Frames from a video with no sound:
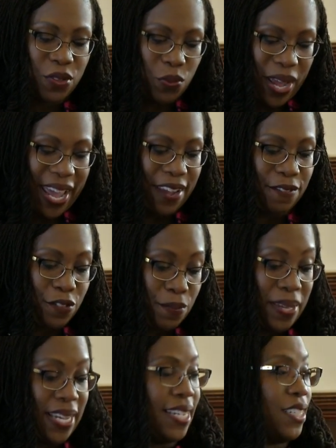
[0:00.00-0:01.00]
the way for
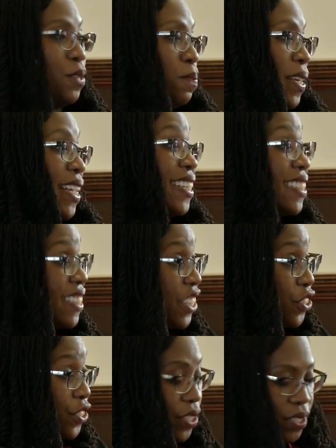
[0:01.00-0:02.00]
me to be
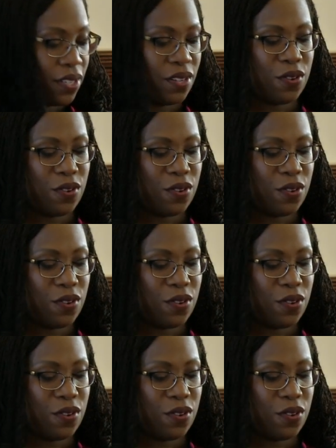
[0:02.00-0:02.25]
considered